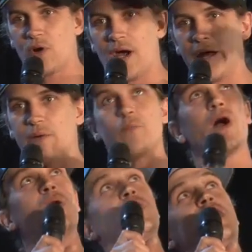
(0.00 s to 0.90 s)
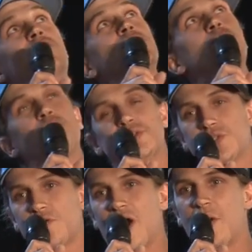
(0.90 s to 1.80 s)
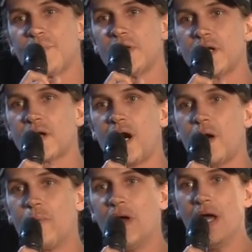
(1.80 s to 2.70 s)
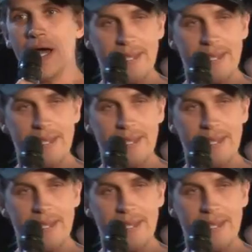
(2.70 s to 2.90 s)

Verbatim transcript: where I Kevin puts the grappling hook up,